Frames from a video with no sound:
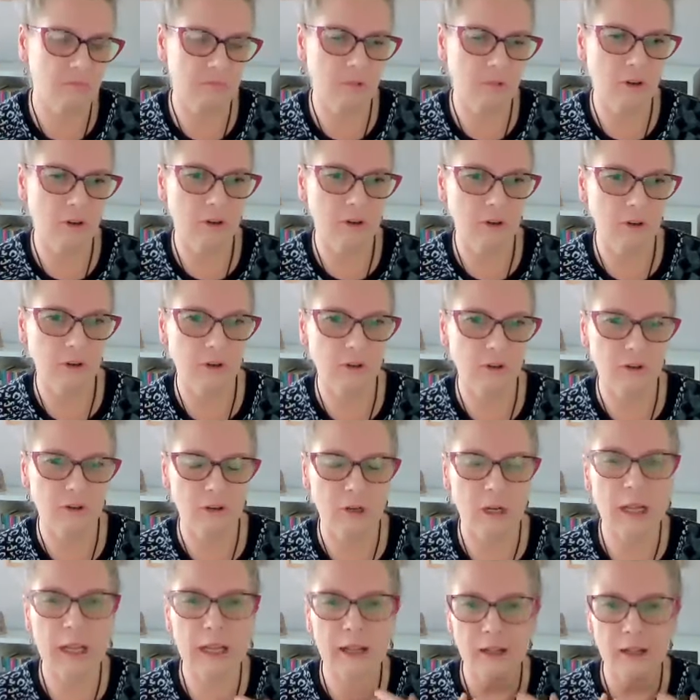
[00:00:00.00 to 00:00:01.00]
I don't know,
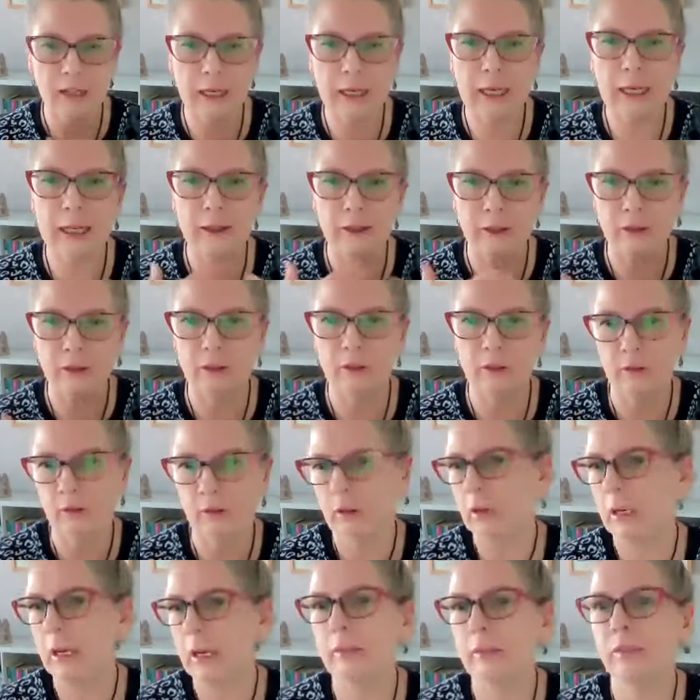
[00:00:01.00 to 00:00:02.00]

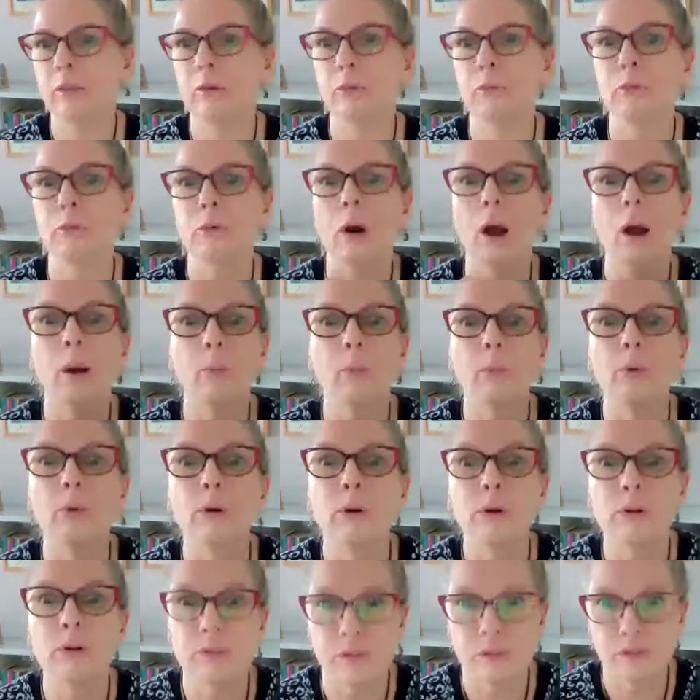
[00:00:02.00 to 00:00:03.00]
let the right
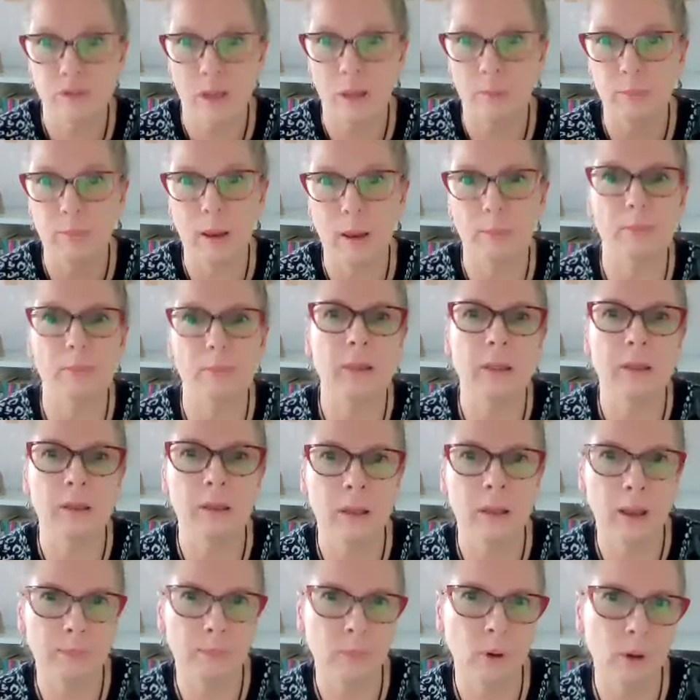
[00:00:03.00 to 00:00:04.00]
words come up in
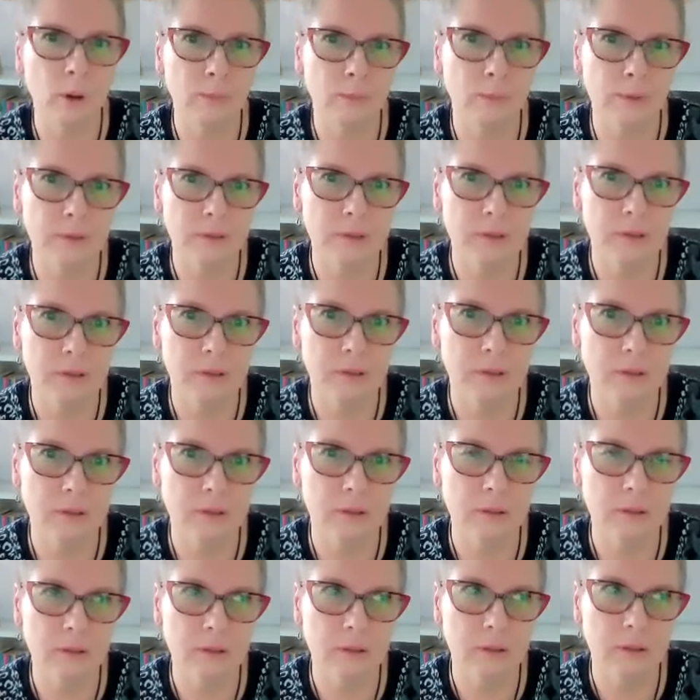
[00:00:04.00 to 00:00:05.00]
that moment.
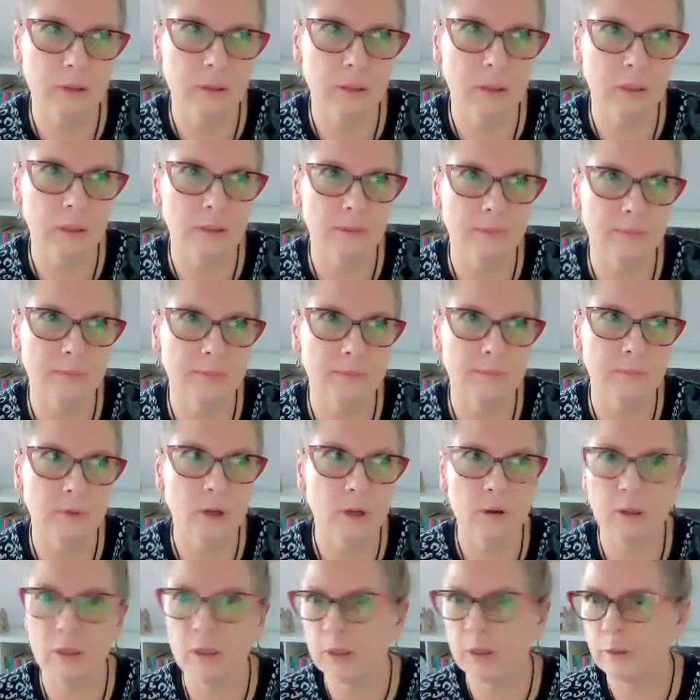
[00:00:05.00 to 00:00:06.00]

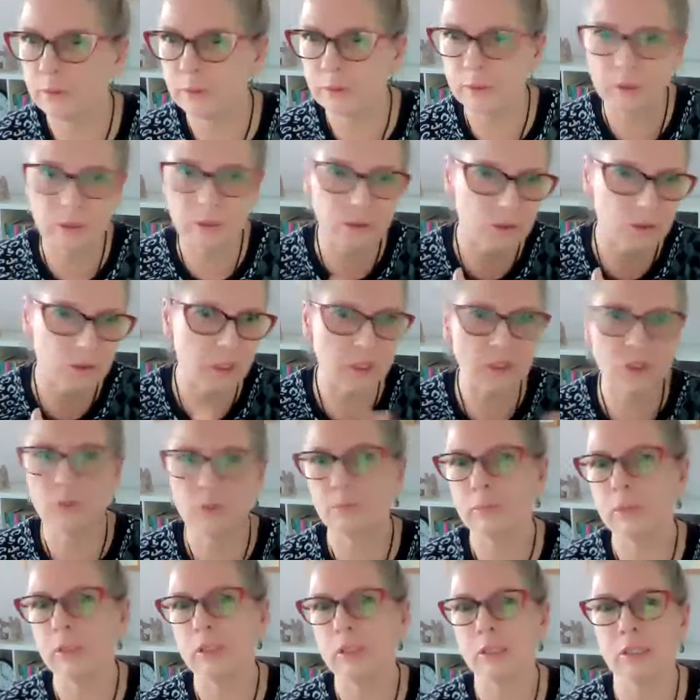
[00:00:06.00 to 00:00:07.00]
Knowing there was no
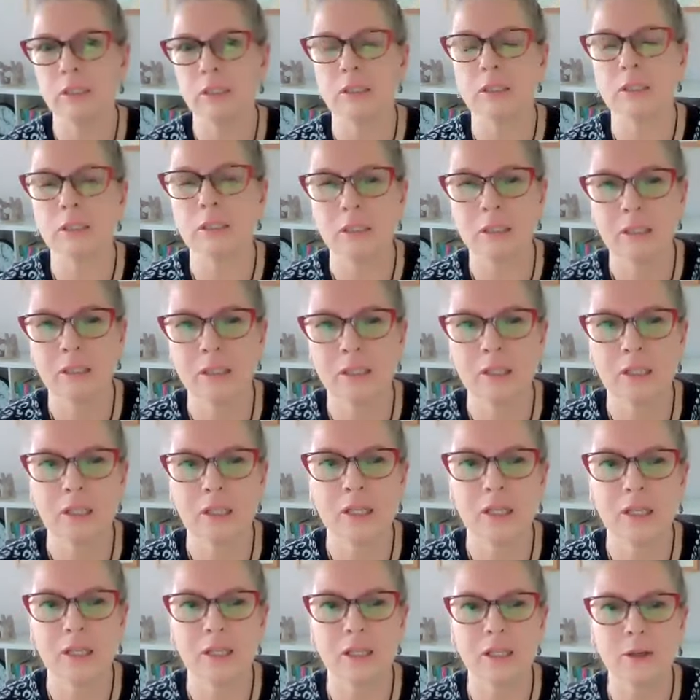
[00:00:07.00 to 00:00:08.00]
judgment,
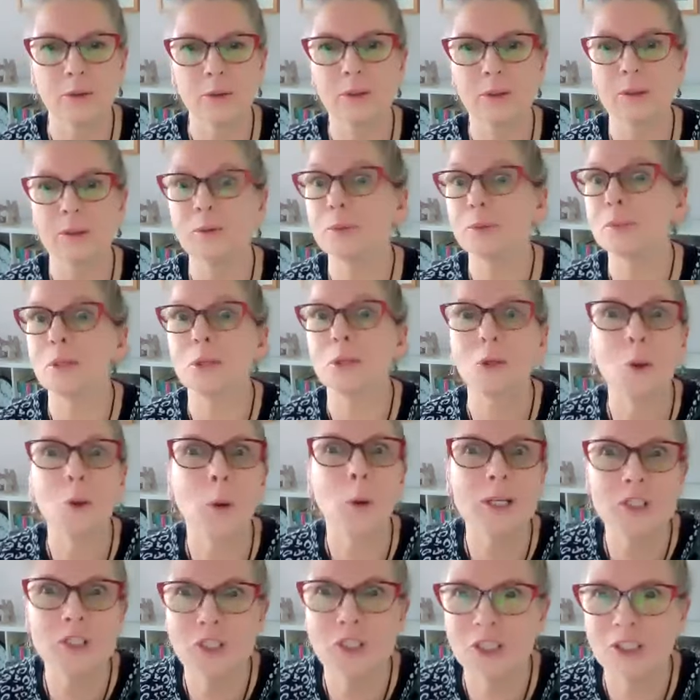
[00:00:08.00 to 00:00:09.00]
knowing there was no
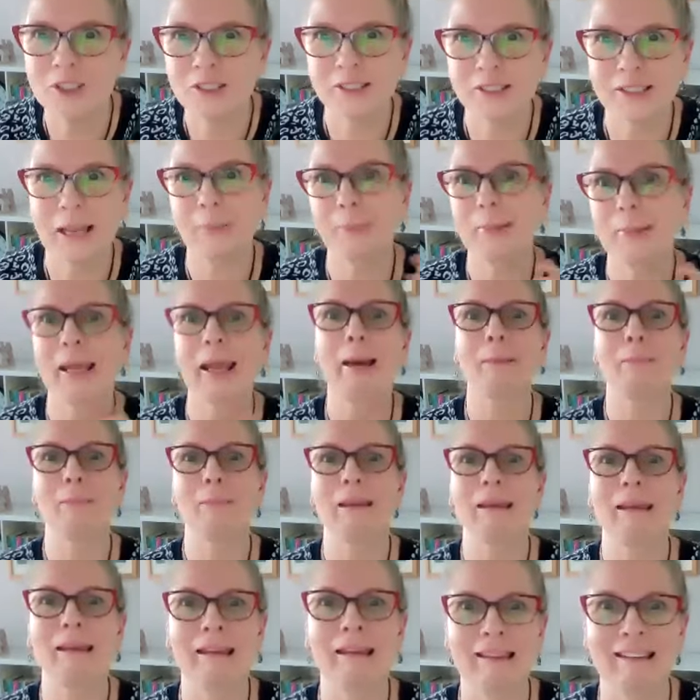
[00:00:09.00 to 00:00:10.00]
questions coming at
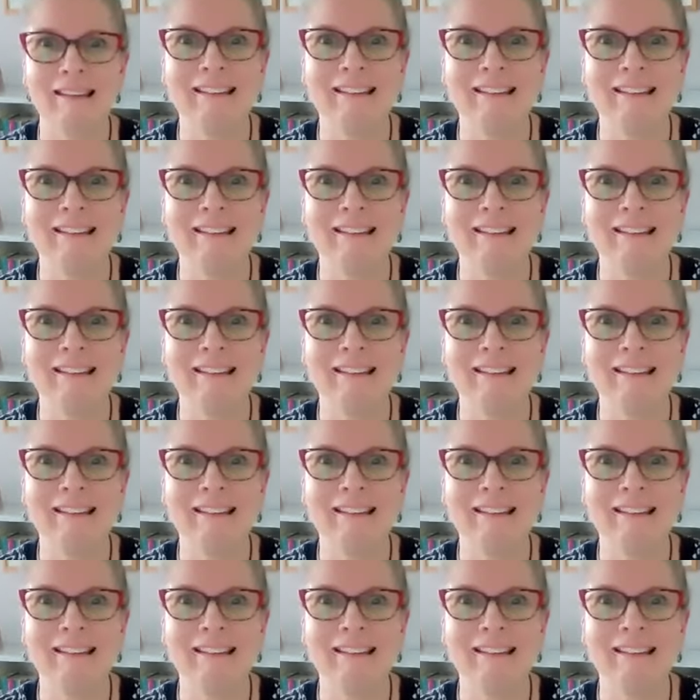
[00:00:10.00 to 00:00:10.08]
me